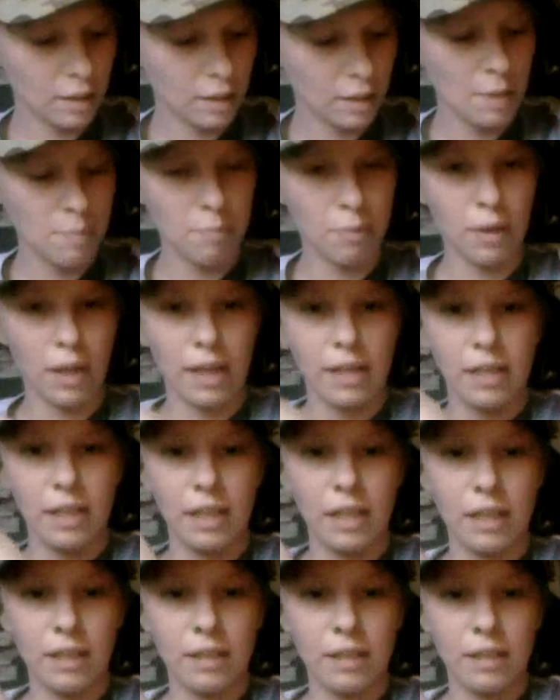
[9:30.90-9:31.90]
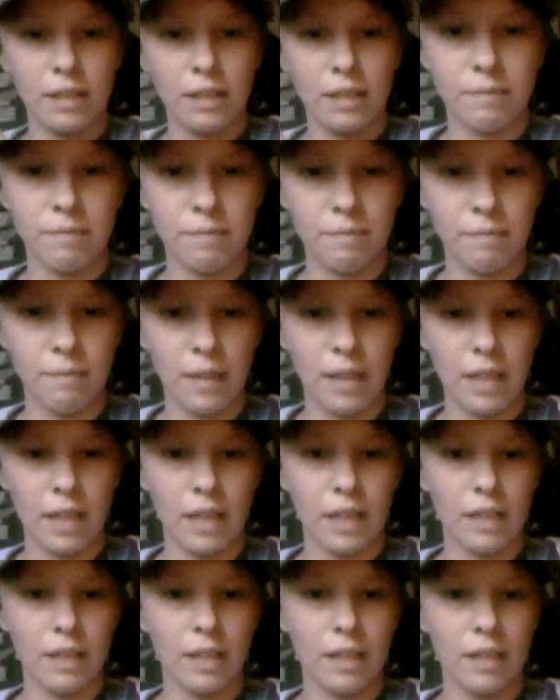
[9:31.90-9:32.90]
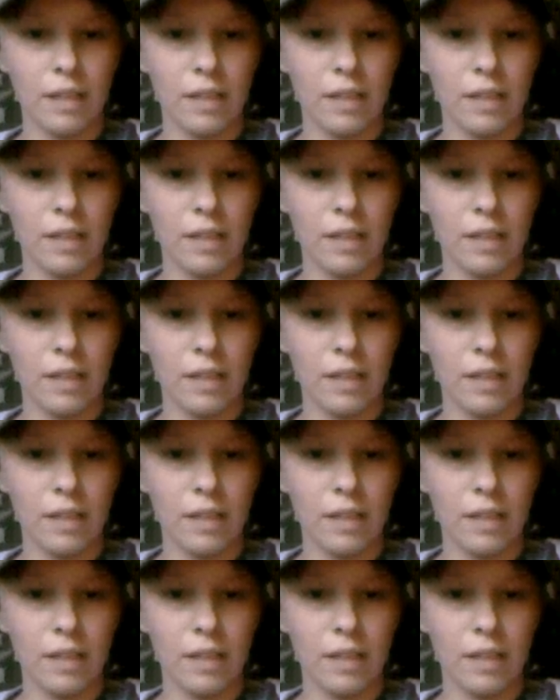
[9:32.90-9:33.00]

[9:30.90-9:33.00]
keep blending it in